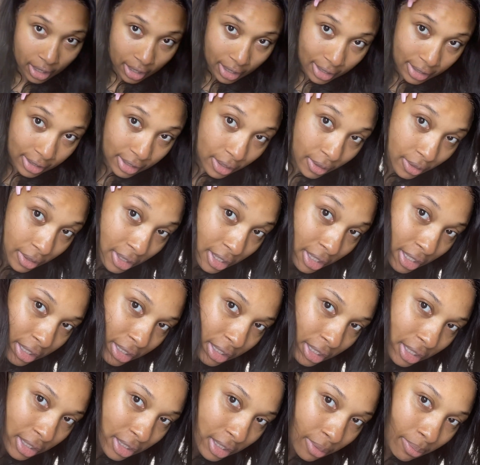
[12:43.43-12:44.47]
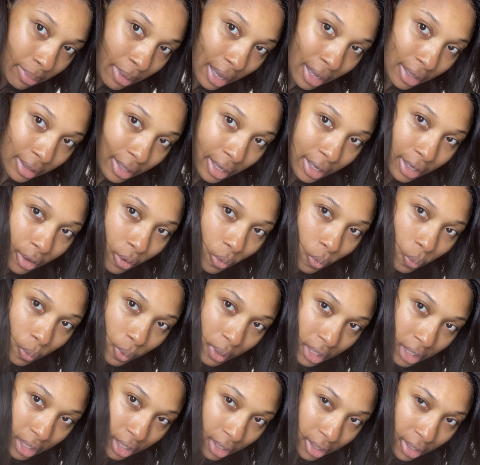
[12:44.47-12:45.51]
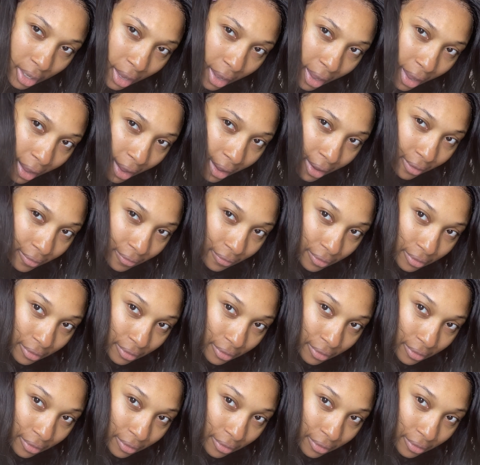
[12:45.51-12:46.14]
So this is about like a week and a half